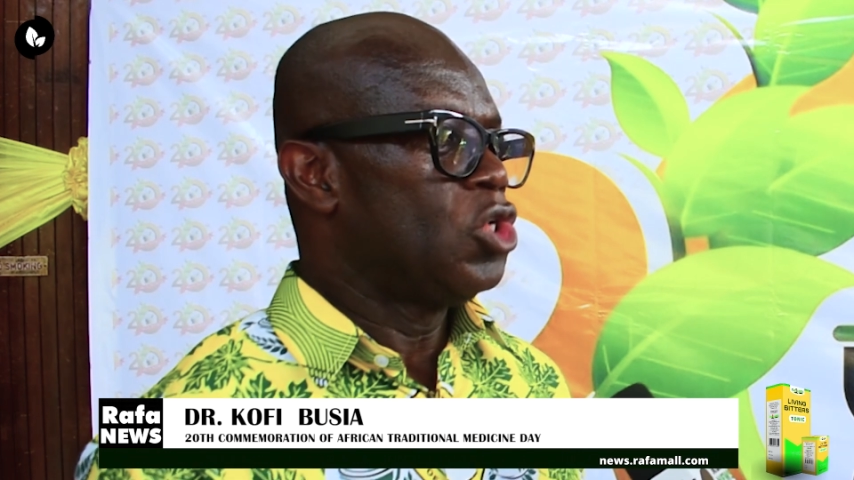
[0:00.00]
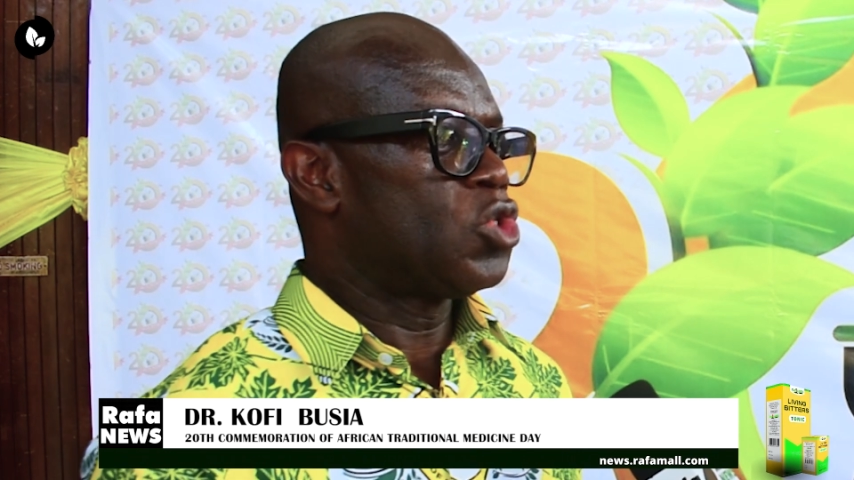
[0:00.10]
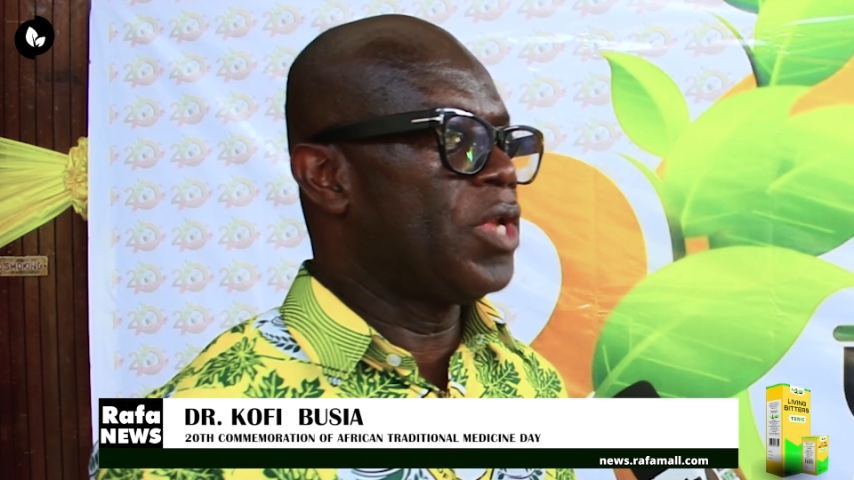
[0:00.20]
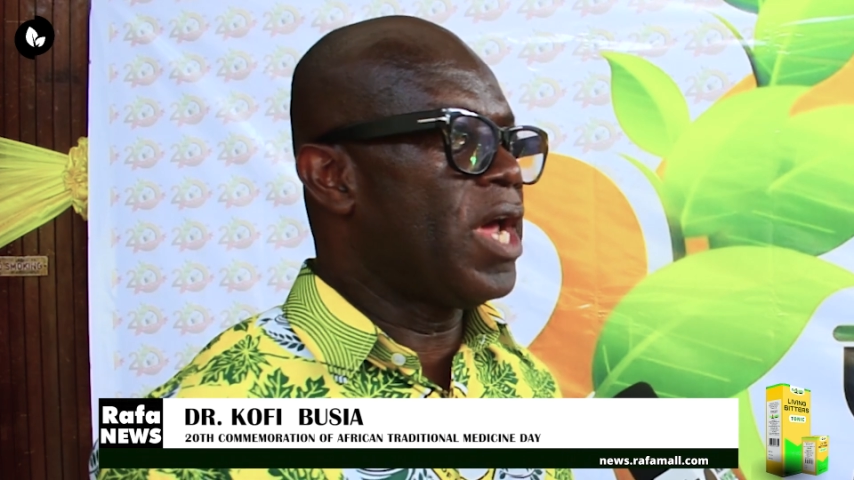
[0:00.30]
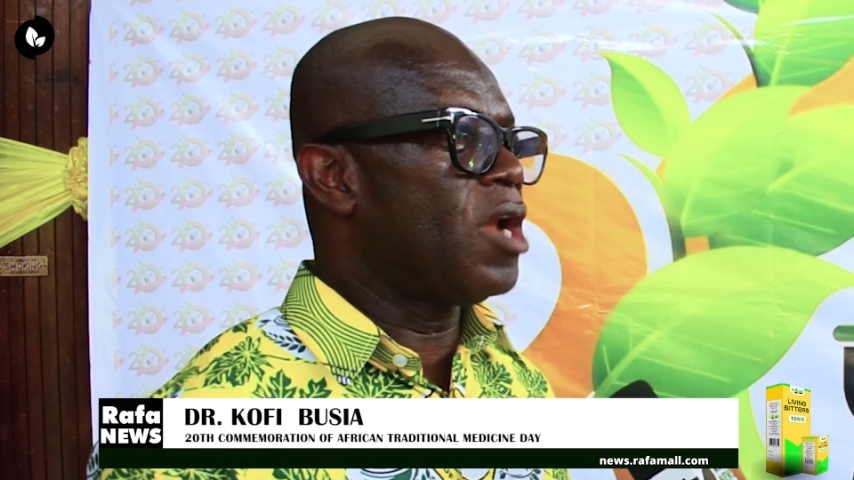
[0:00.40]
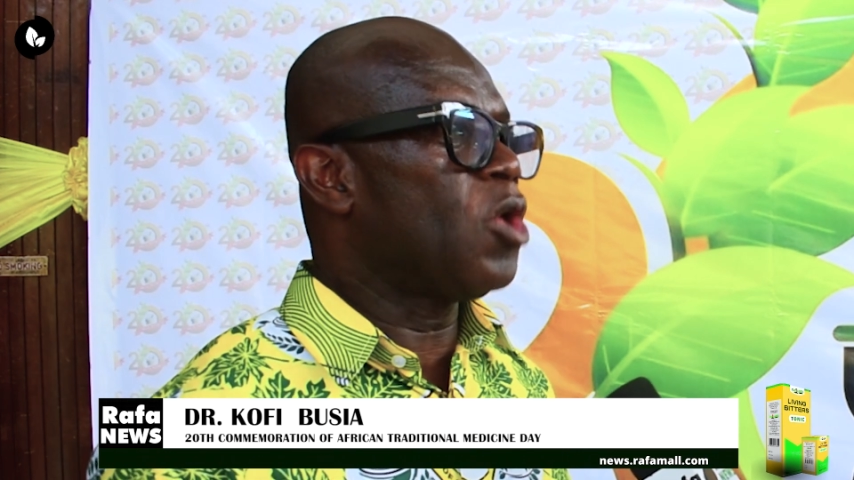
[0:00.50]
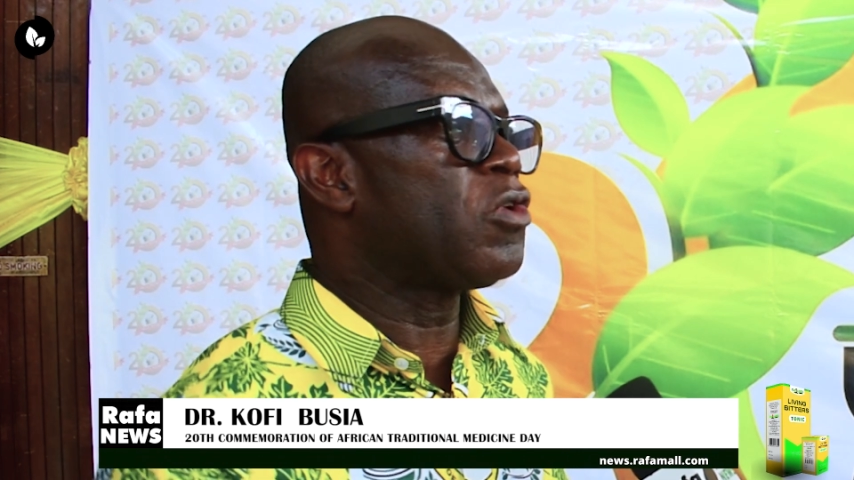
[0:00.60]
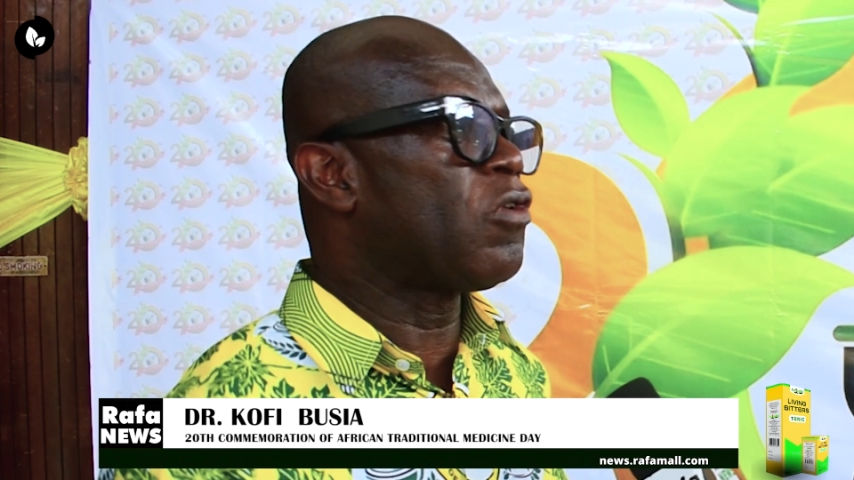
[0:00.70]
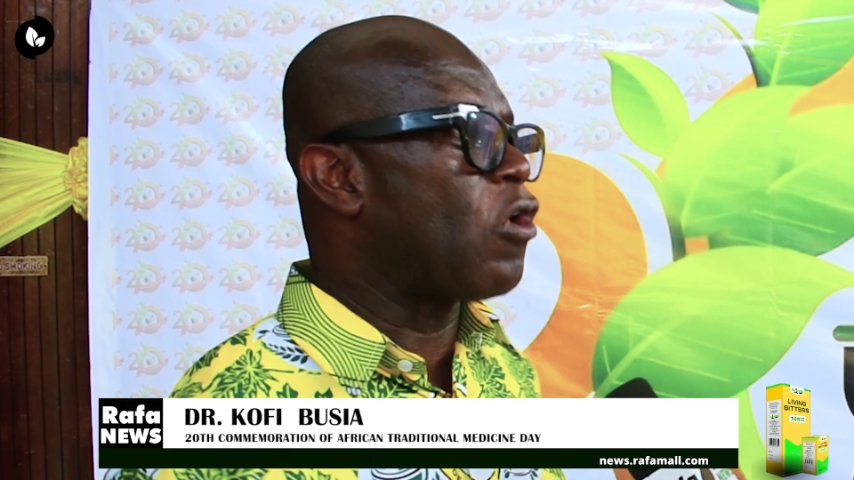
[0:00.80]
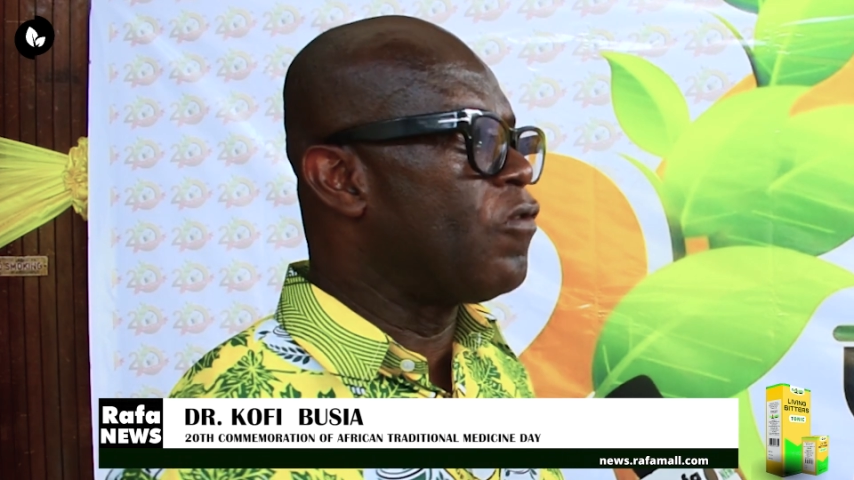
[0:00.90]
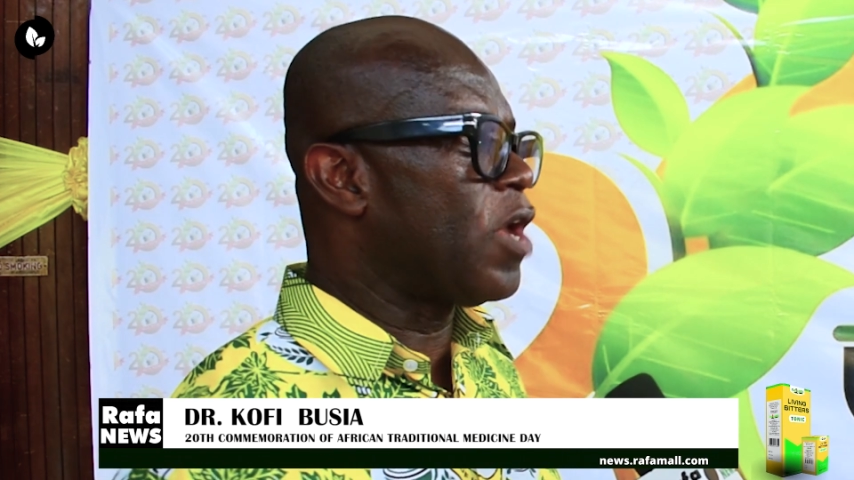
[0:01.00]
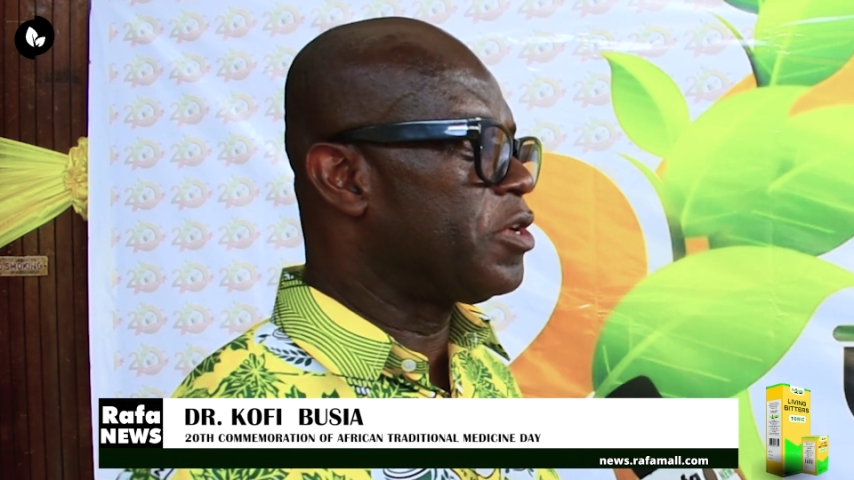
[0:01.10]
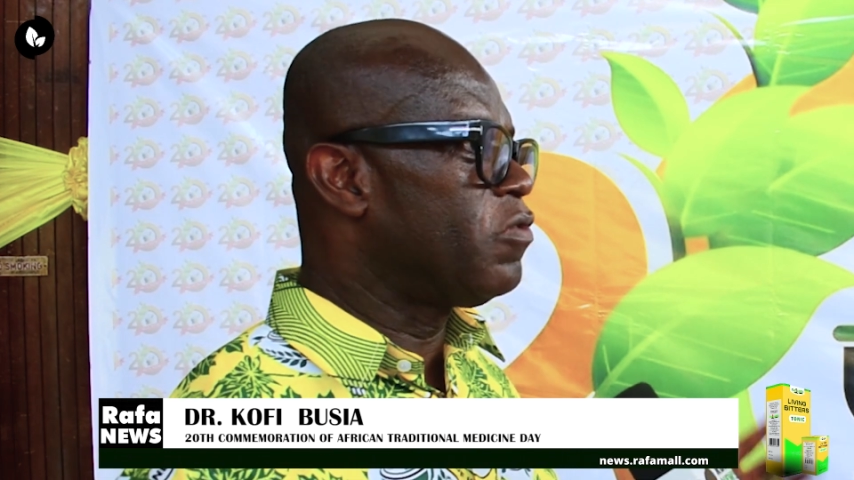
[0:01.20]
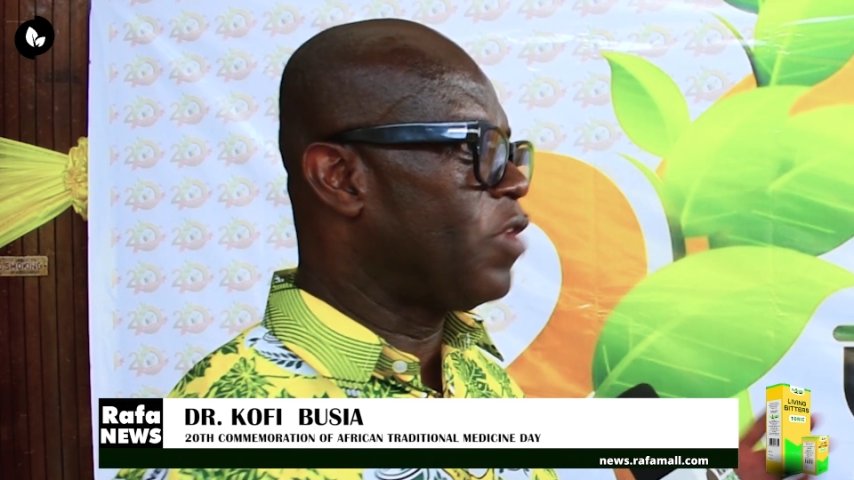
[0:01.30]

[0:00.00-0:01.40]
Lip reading: So there are a lot of confounding